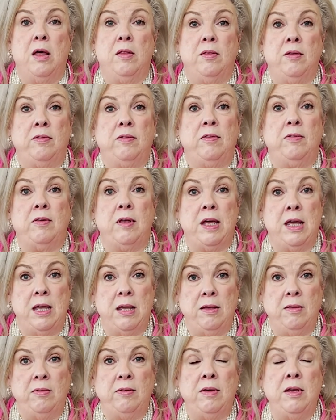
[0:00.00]
This is
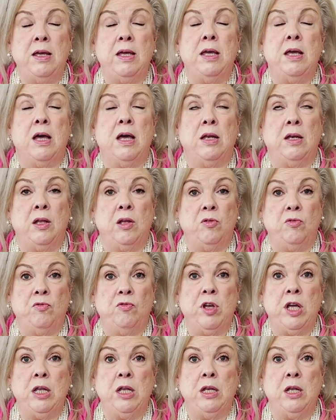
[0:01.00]
easy and
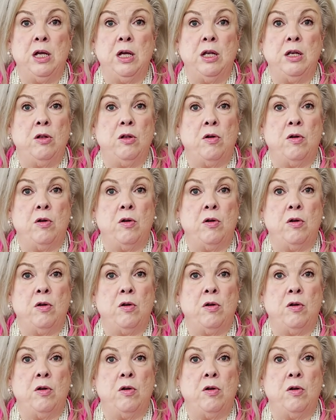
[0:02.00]
convenient.